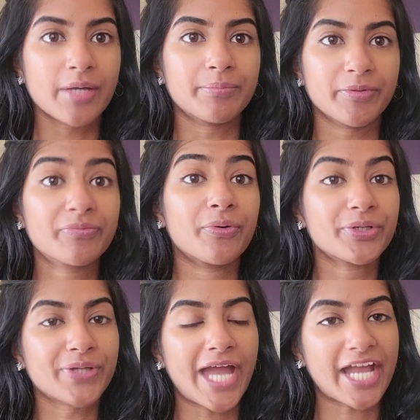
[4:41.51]
before
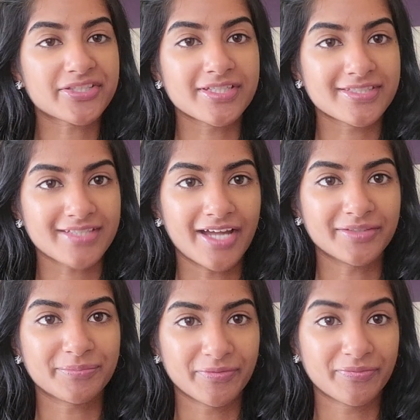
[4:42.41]
you actually start
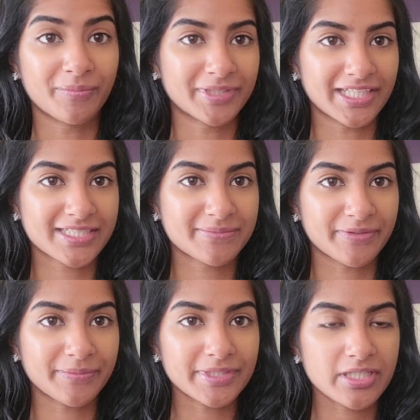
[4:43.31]
performing the
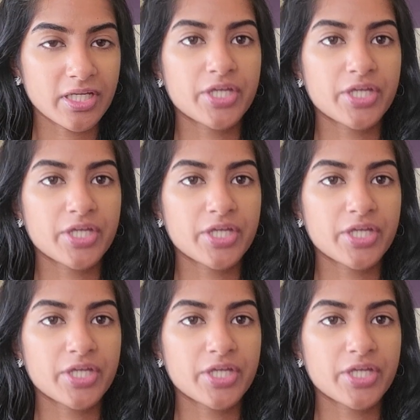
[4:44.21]
experiment.